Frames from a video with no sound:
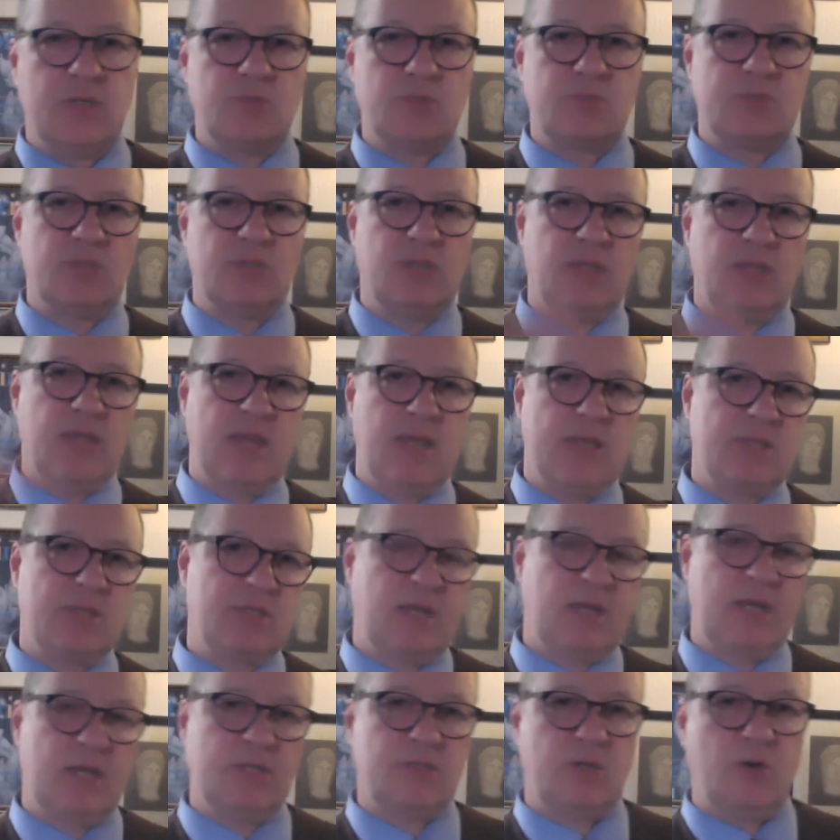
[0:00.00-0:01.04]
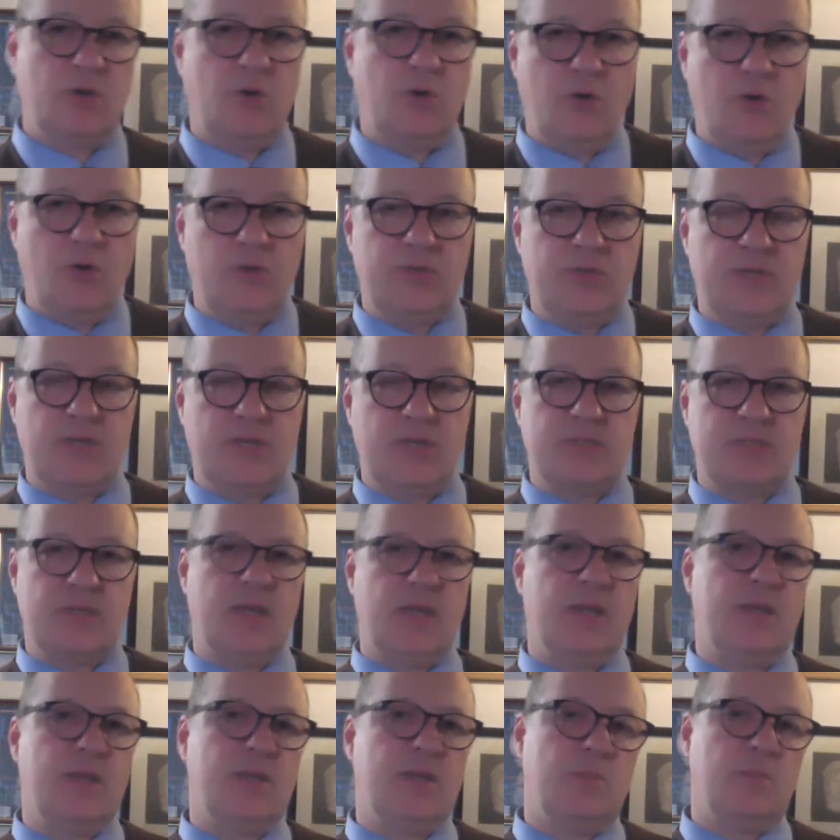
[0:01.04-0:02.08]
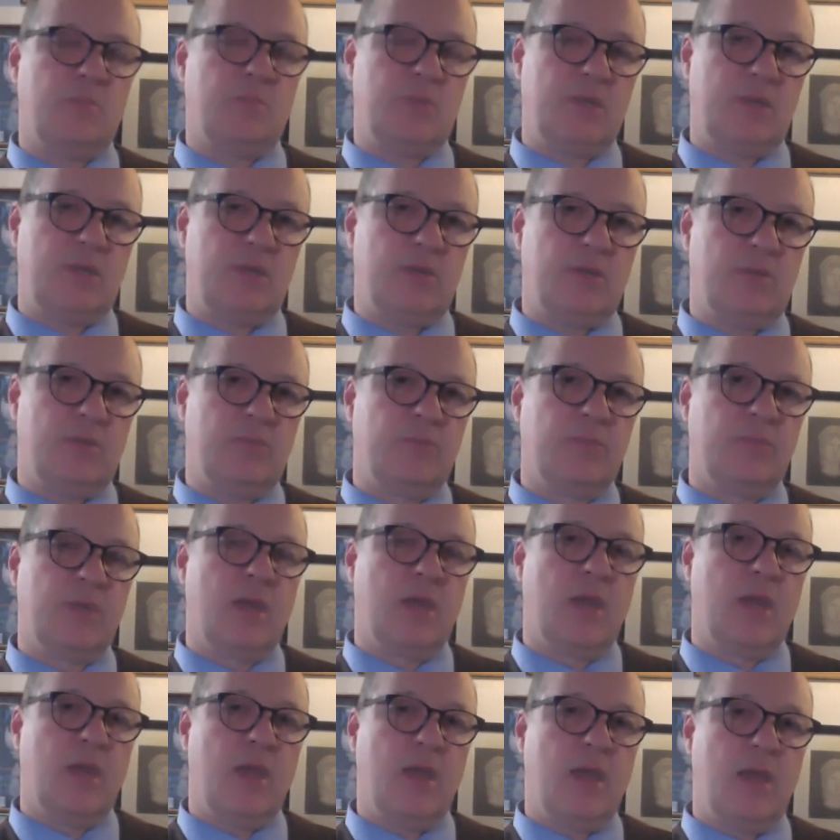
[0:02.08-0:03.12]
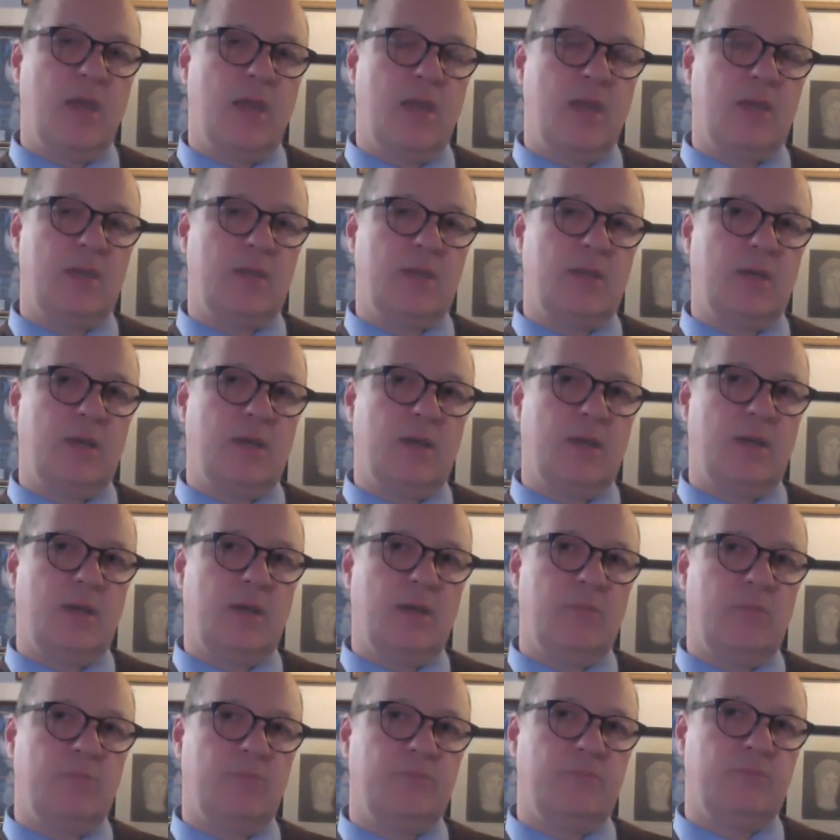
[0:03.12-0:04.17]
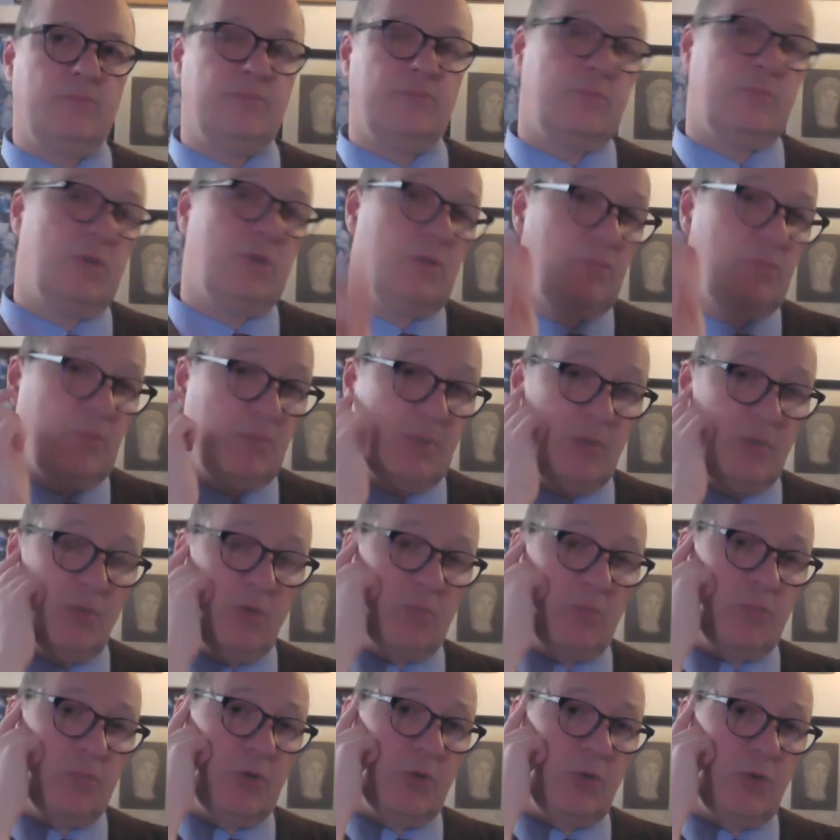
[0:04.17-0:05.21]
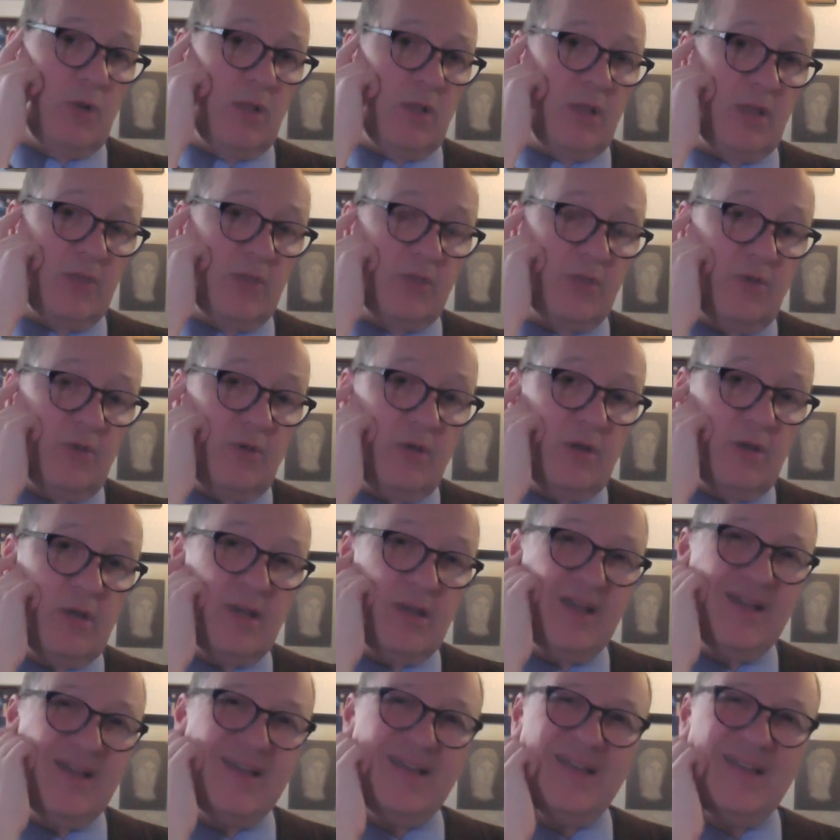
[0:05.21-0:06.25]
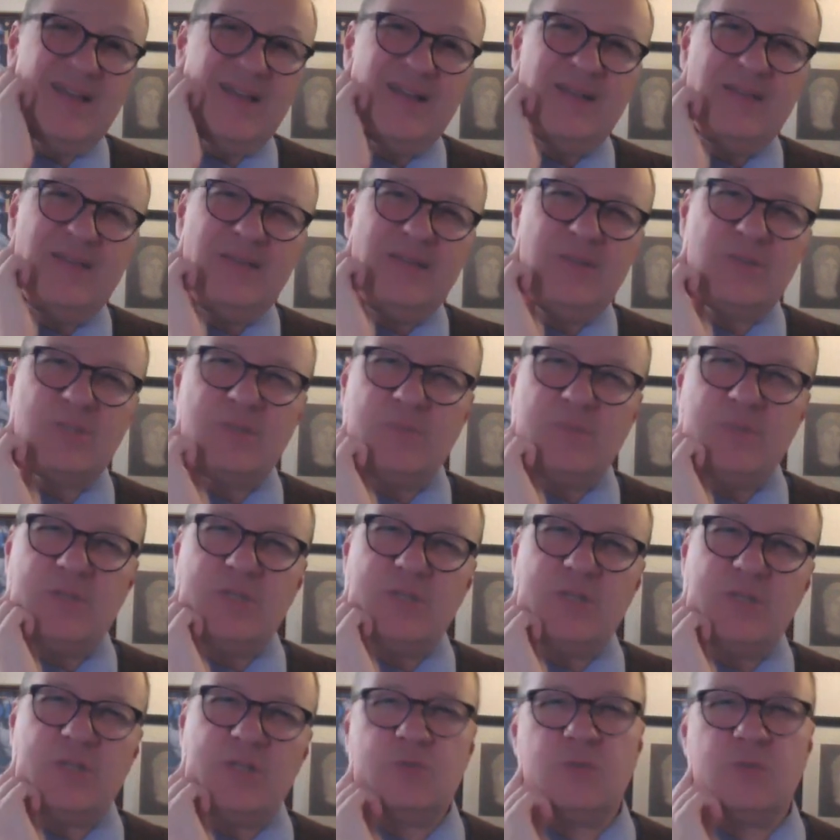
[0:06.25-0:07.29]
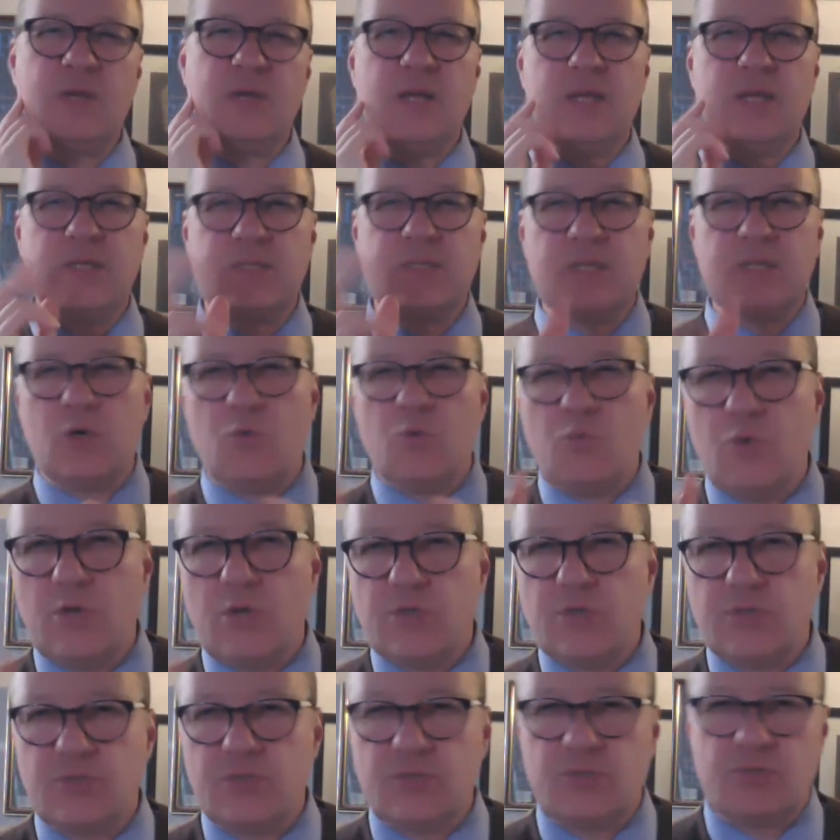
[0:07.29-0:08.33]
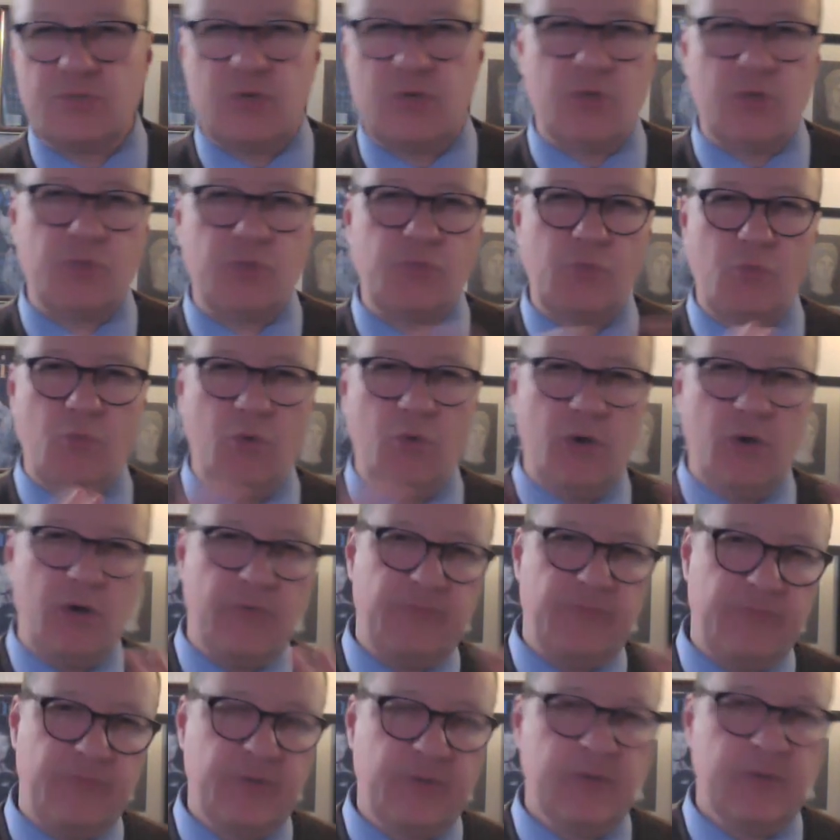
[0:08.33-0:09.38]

this was the last case they heard that day in appeal. And, um, you know, the appeal went pretty well, I thought. Uh, you know, some of the judges were asking questions, trying to throw off